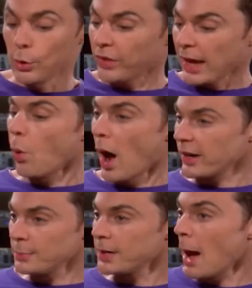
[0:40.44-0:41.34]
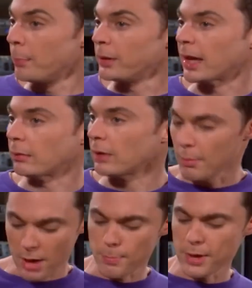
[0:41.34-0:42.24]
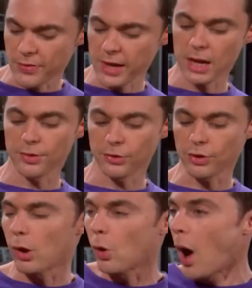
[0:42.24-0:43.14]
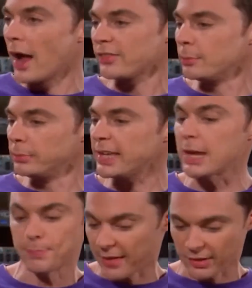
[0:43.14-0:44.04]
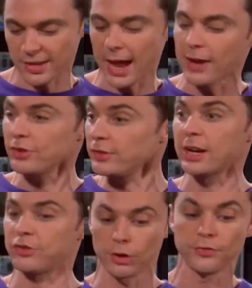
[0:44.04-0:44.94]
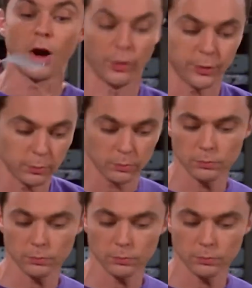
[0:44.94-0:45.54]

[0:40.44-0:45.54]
You said quantum coupling. That made me think of the show Quantum Leap. That's a tangent, and it's your fault.